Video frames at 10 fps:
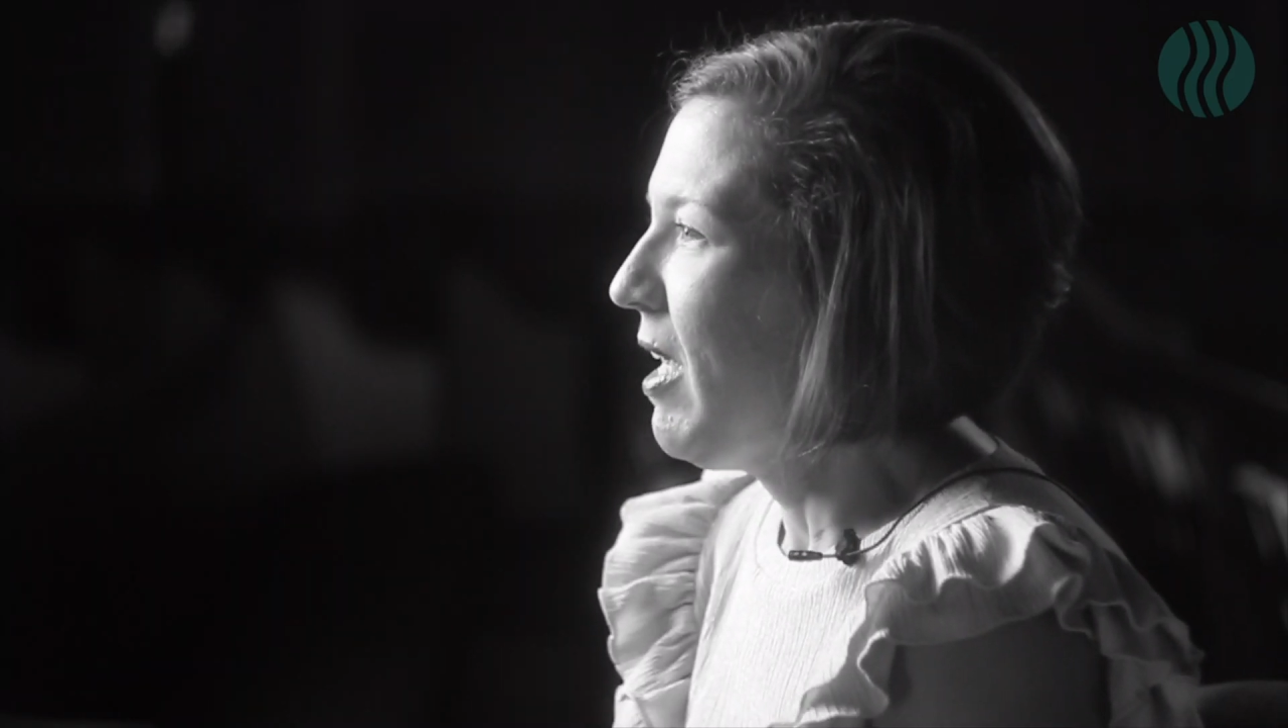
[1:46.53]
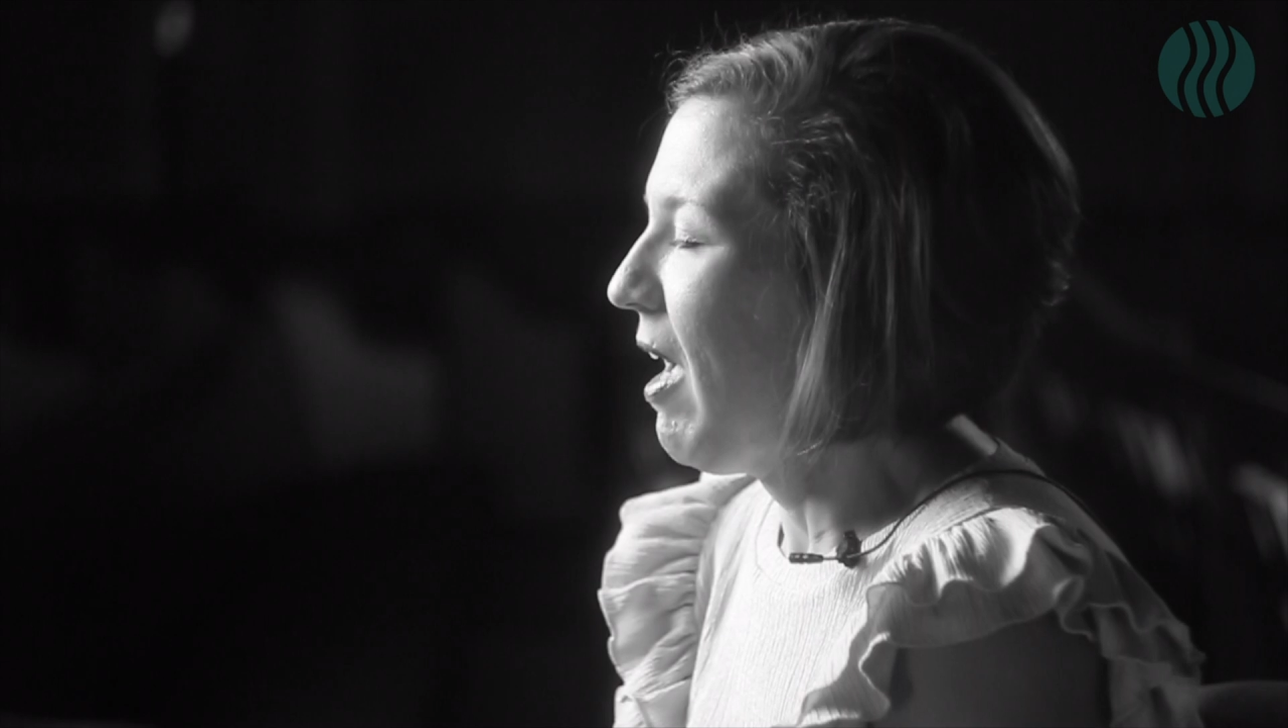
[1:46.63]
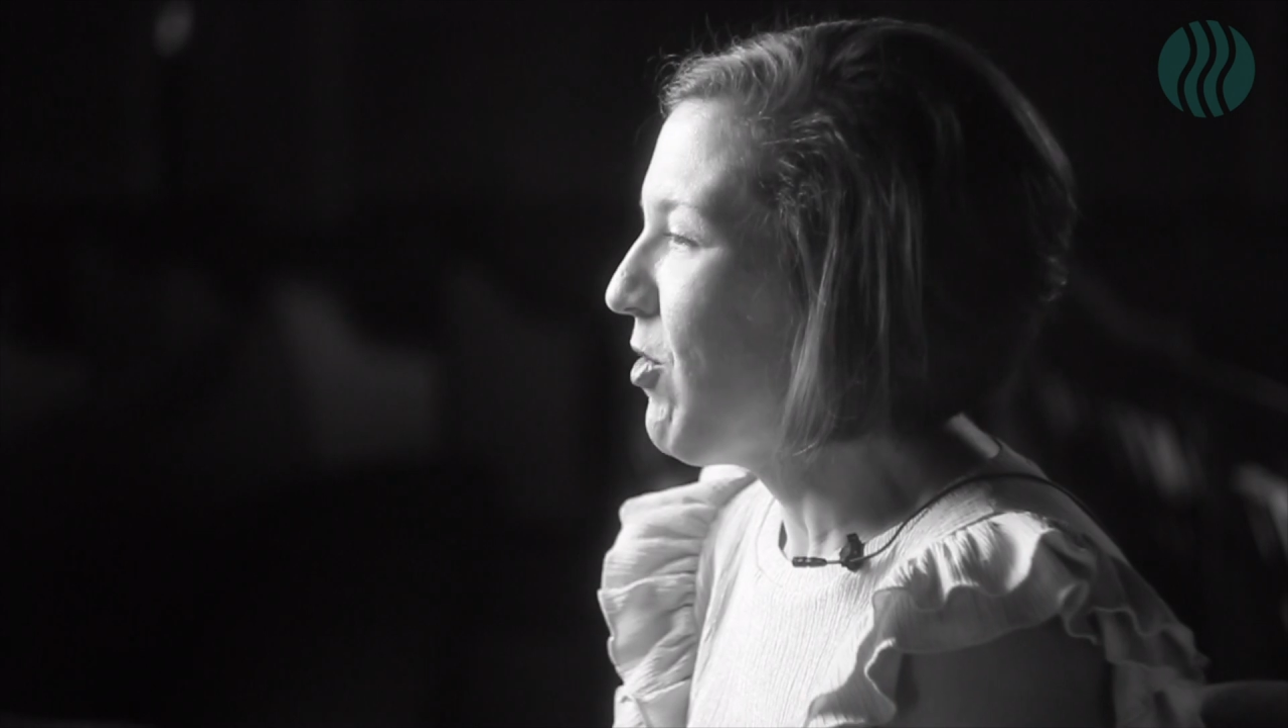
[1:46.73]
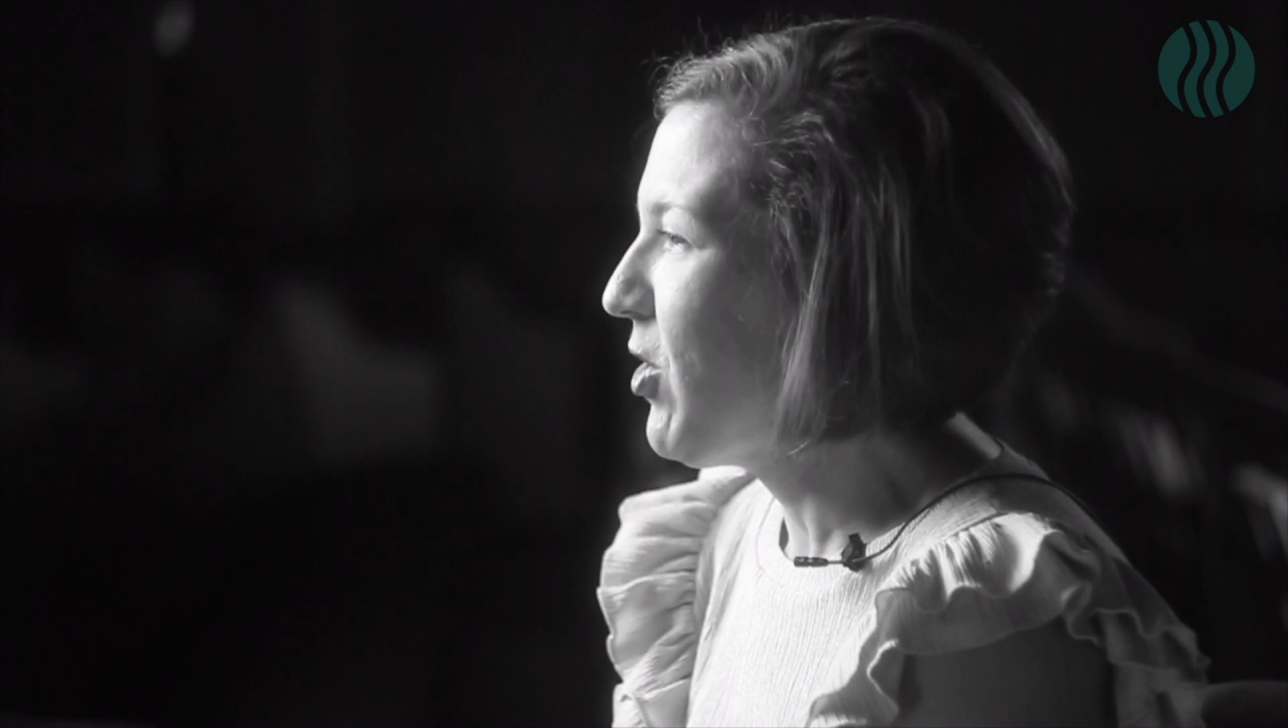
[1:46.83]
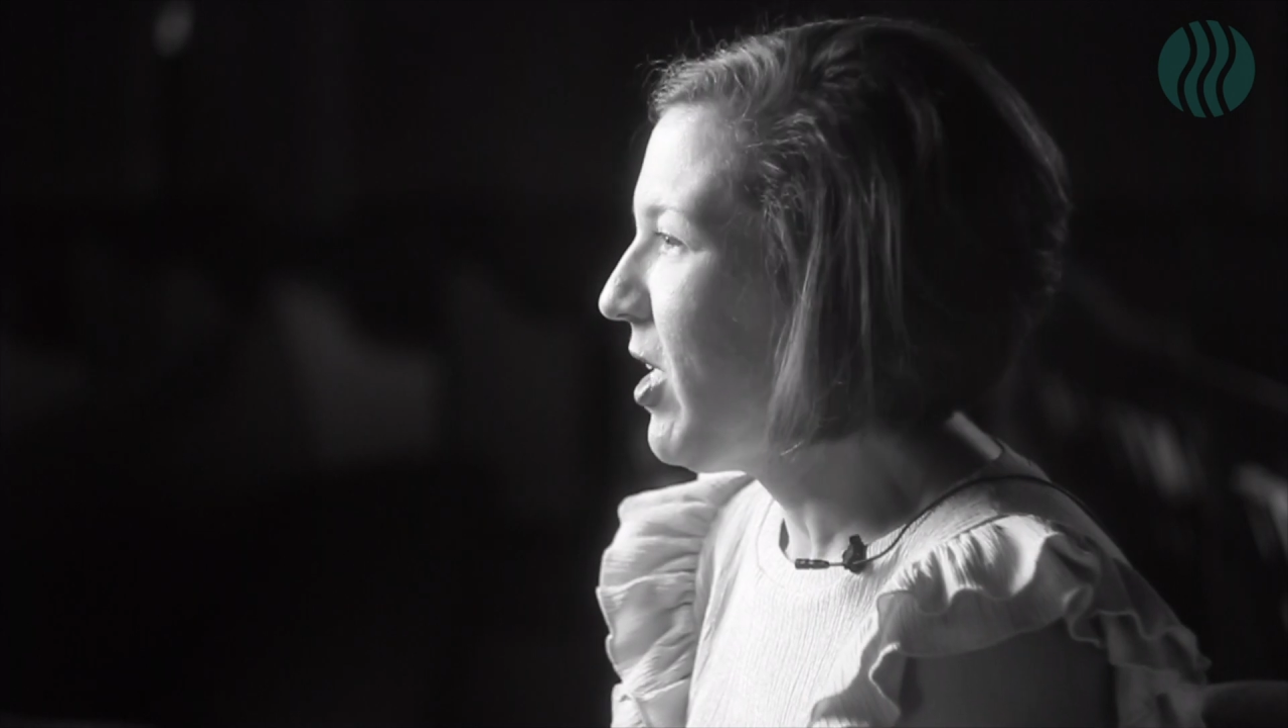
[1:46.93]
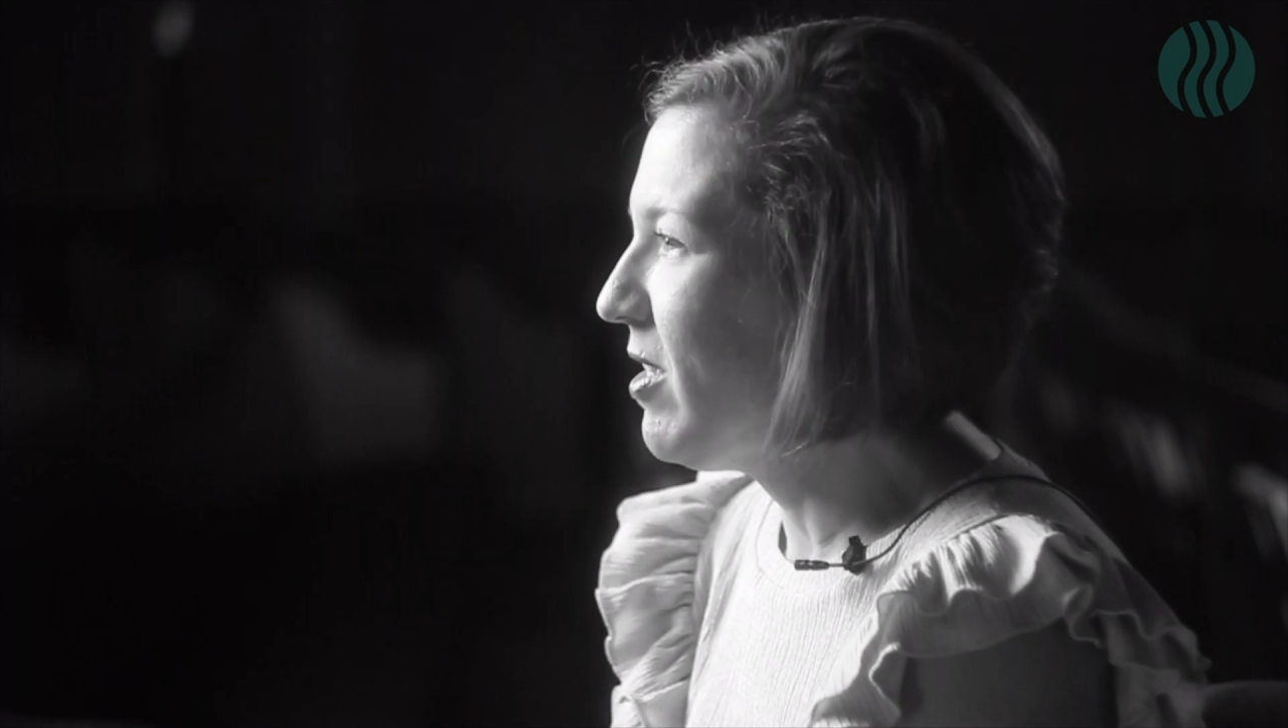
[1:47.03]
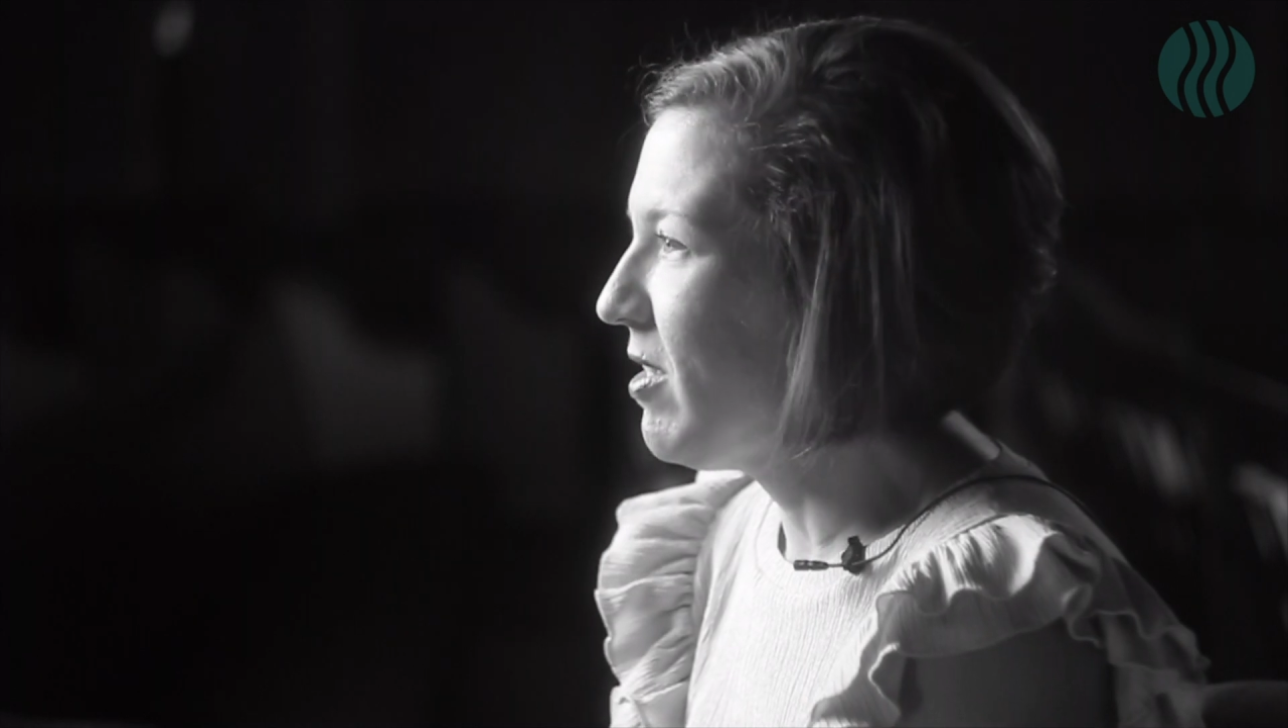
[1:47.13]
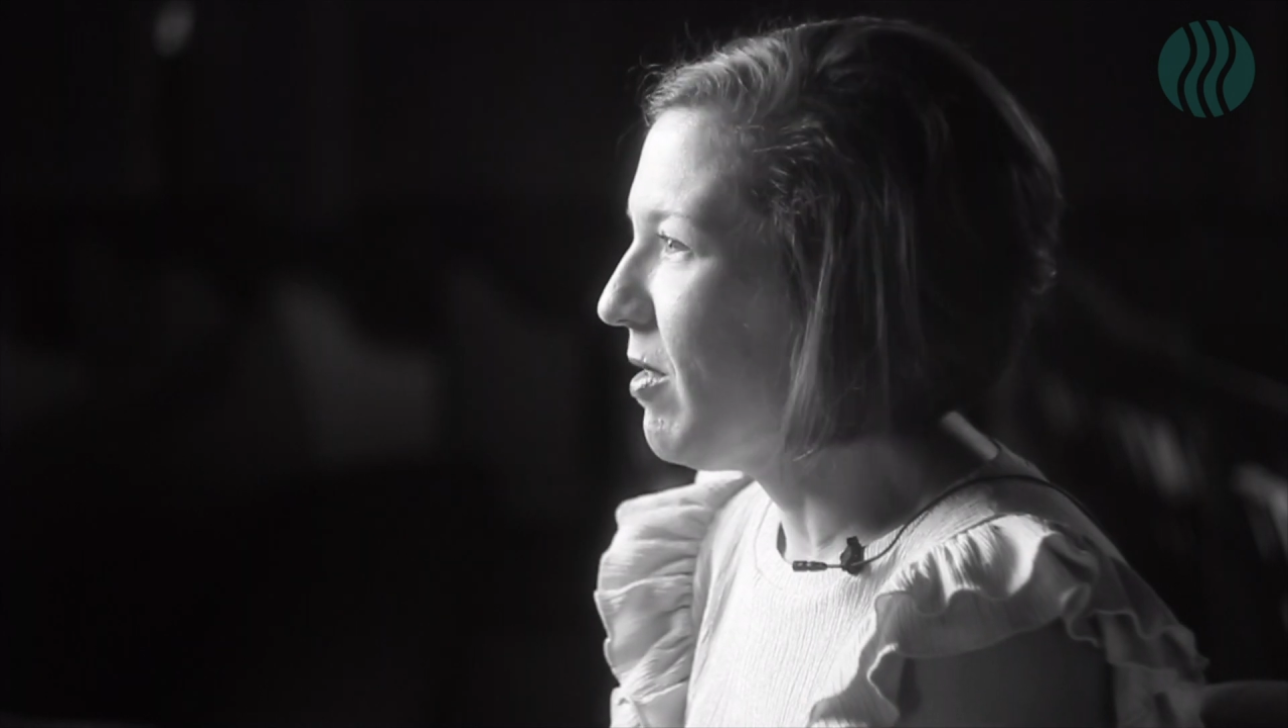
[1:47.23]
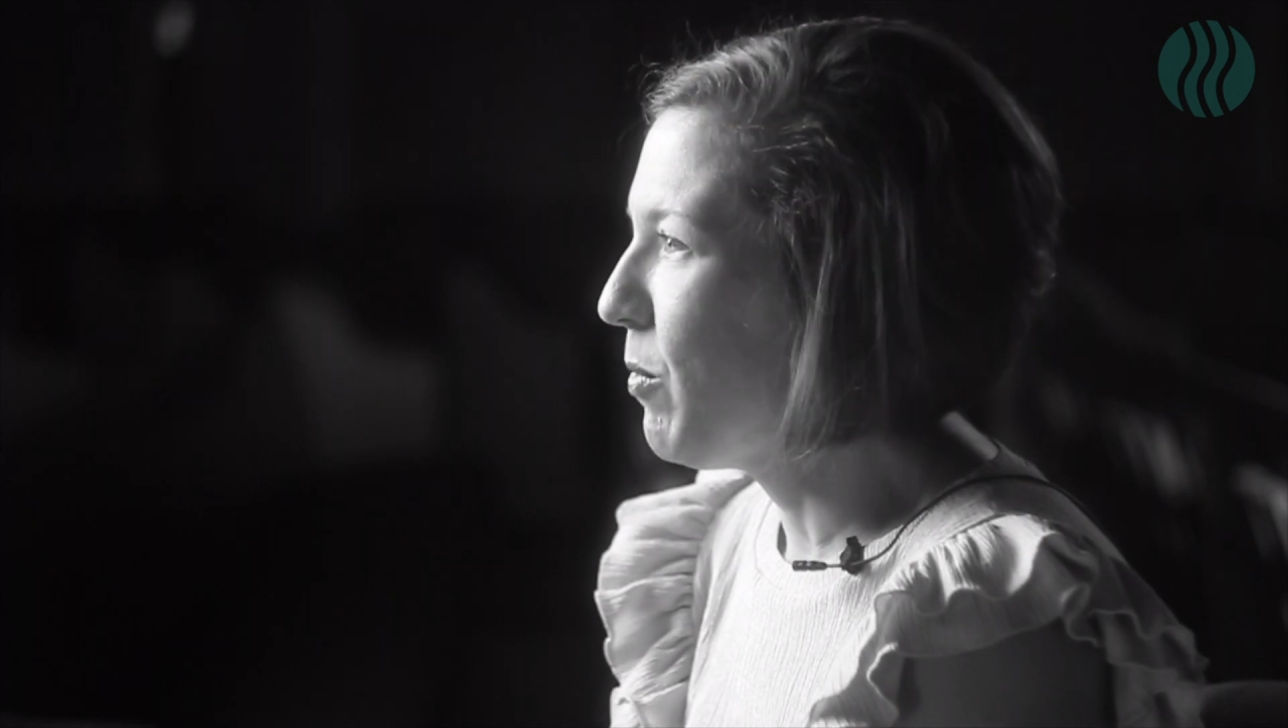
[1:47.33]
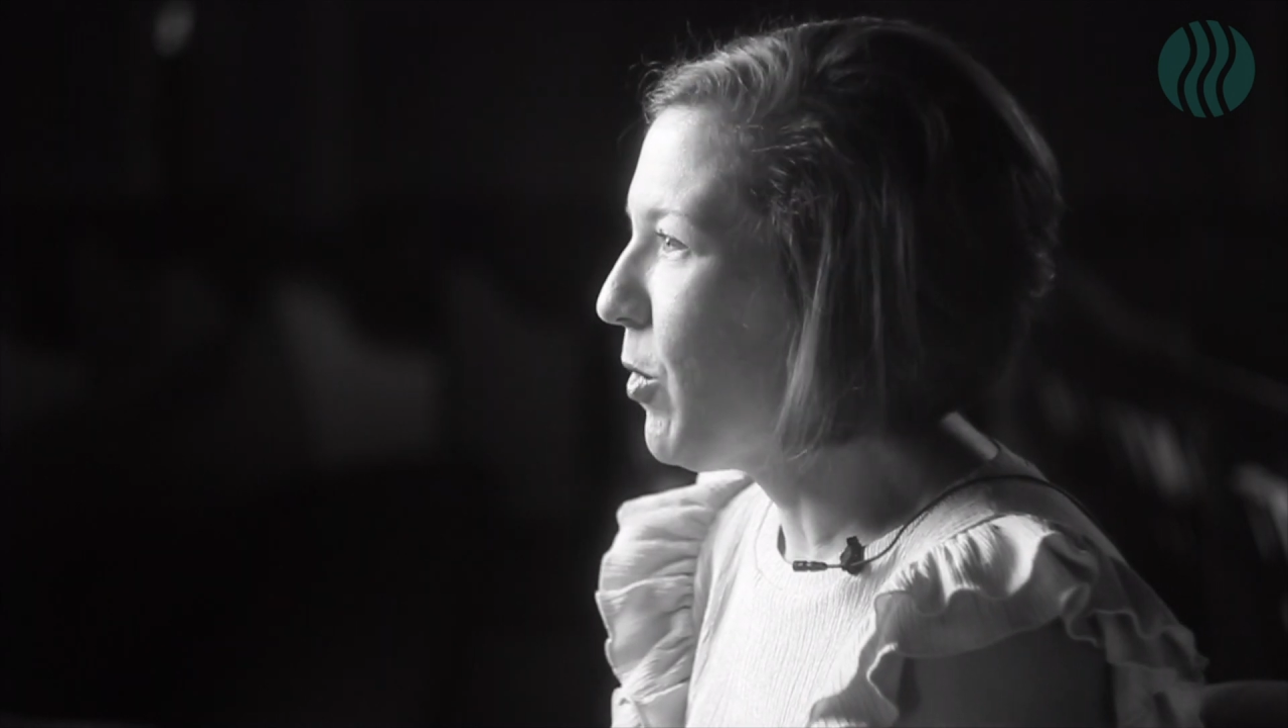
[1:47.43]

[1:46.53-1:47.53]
have a chance to